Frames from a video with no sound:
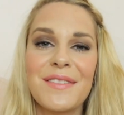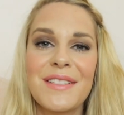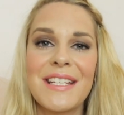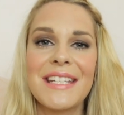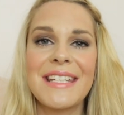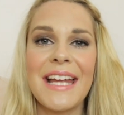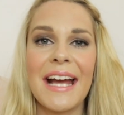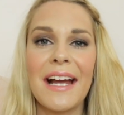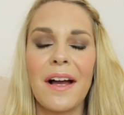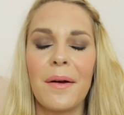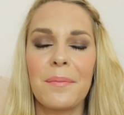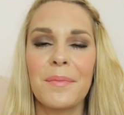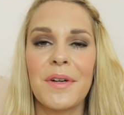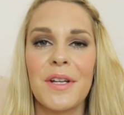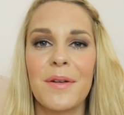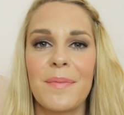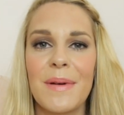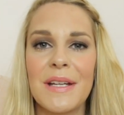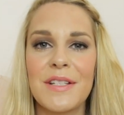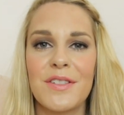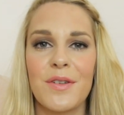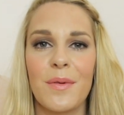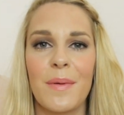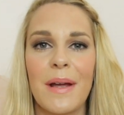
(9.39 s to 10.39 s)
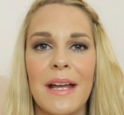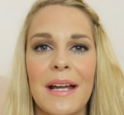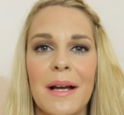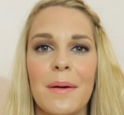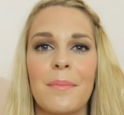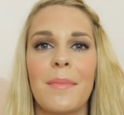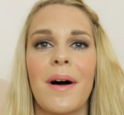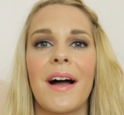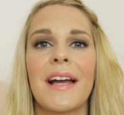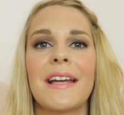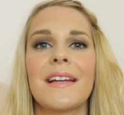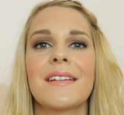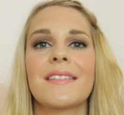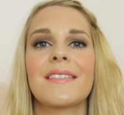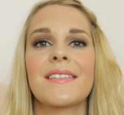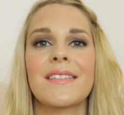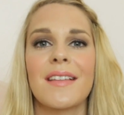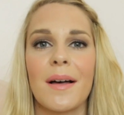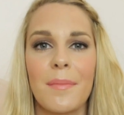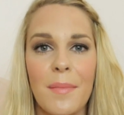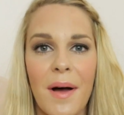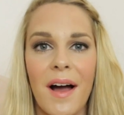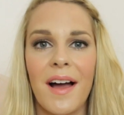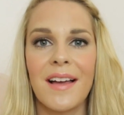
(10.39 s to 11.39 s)
Today I'm going to be doing my
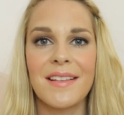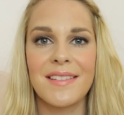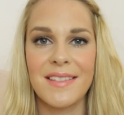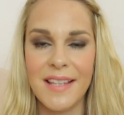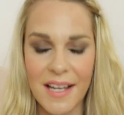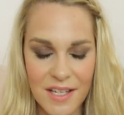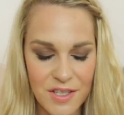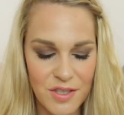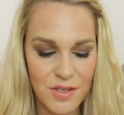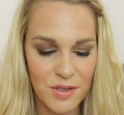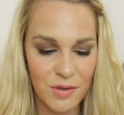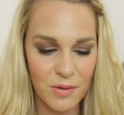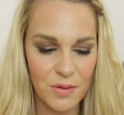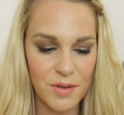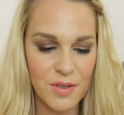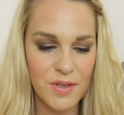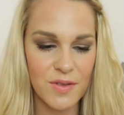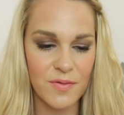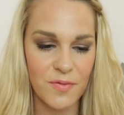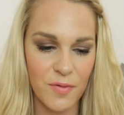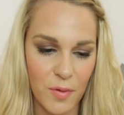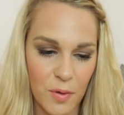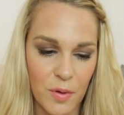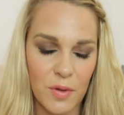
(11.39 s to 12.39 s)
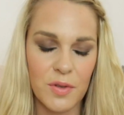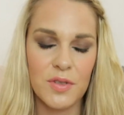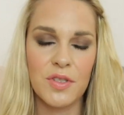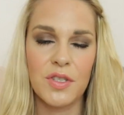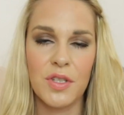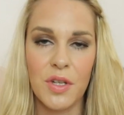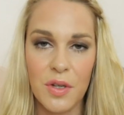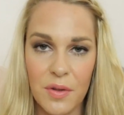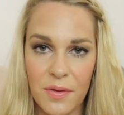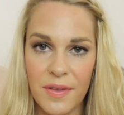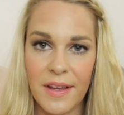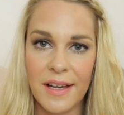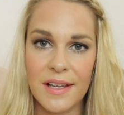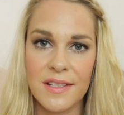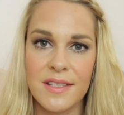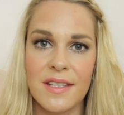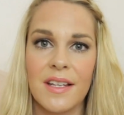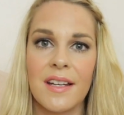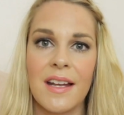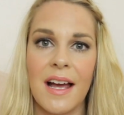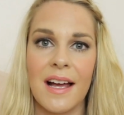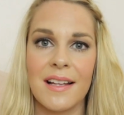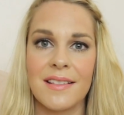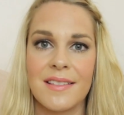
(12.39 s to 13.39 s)
summer essentials for
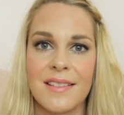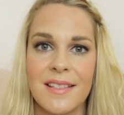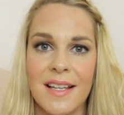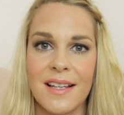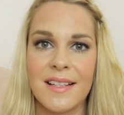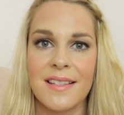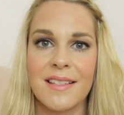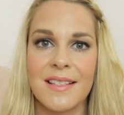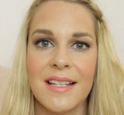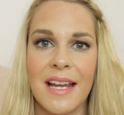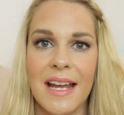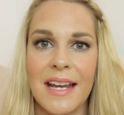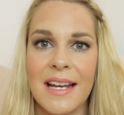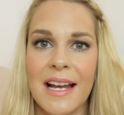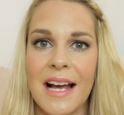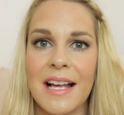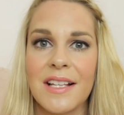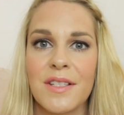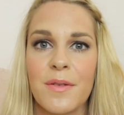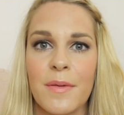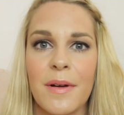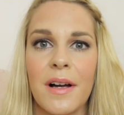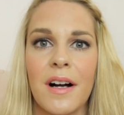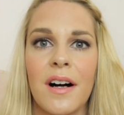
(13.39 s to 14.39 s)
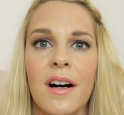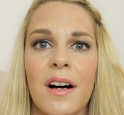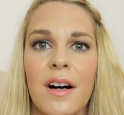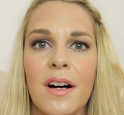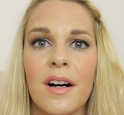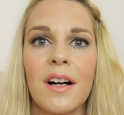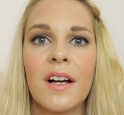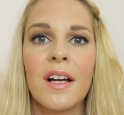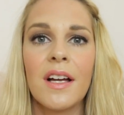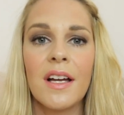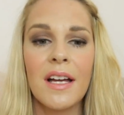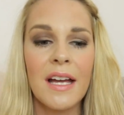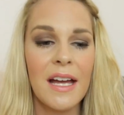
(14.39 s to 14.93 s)
2016 as we are